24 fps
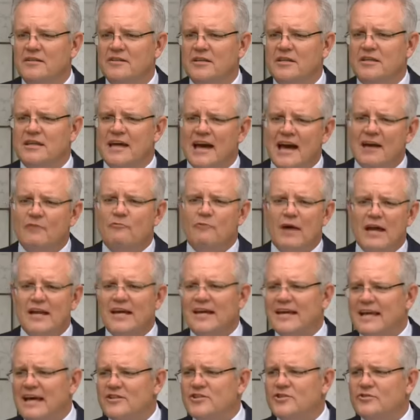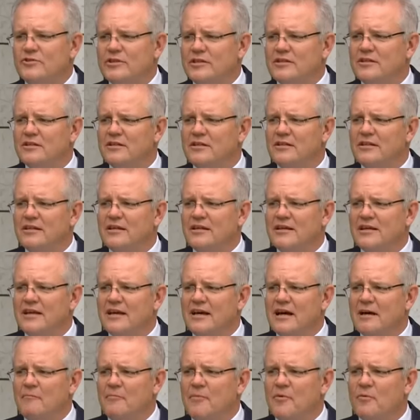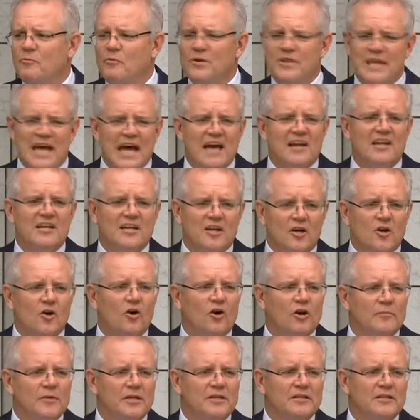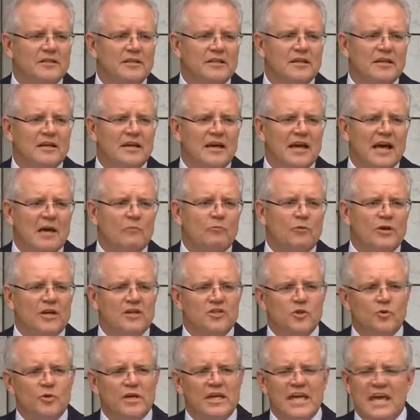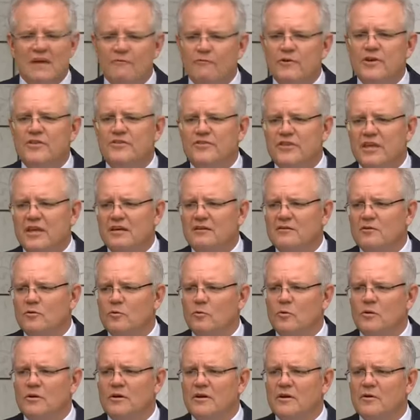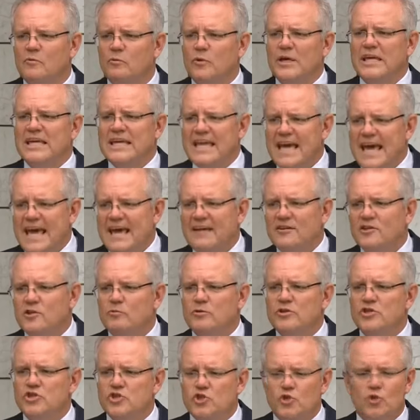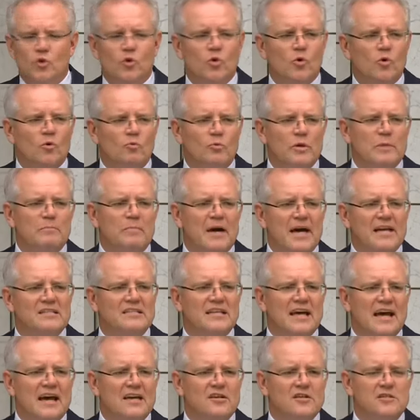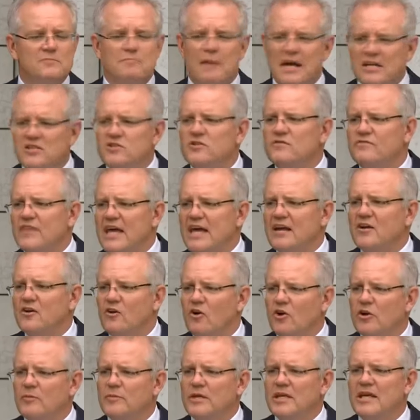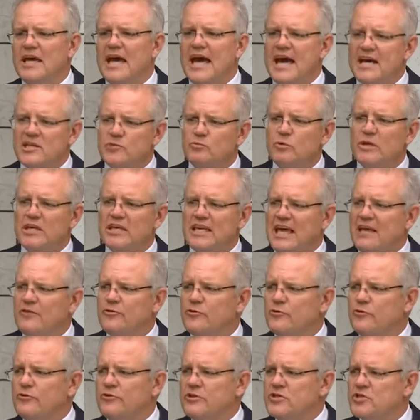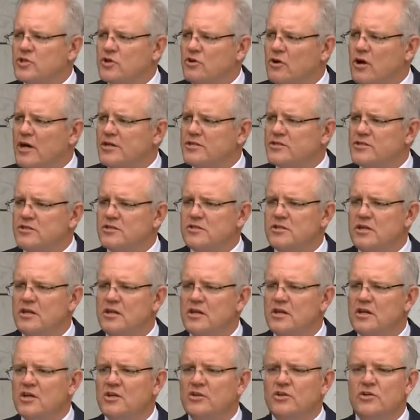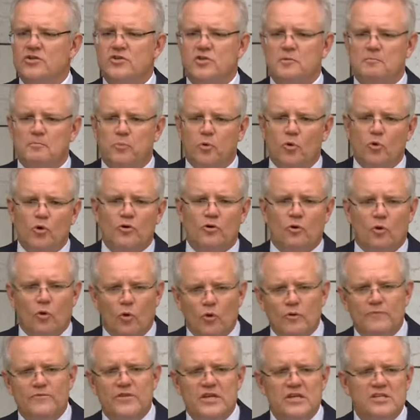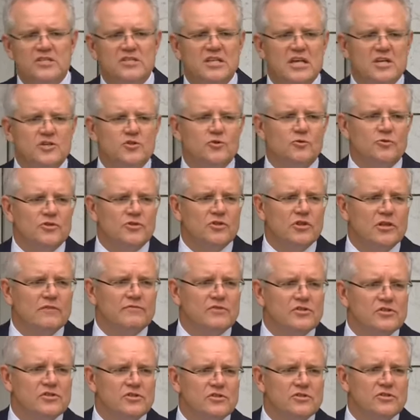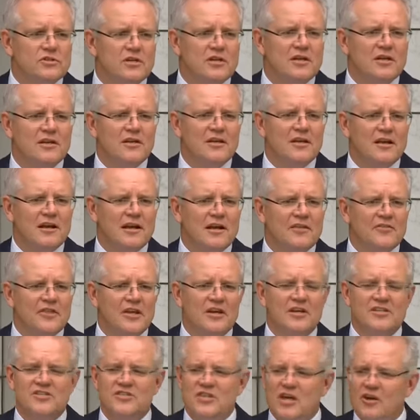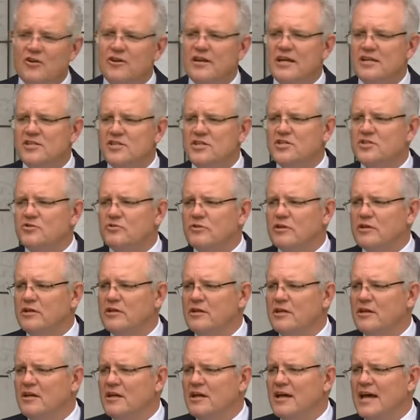You can't run a country without an economy, and we are doing everything we can to ensure we maintain as much of that economy as we can through this crisis to support all of the essential services that are so necessary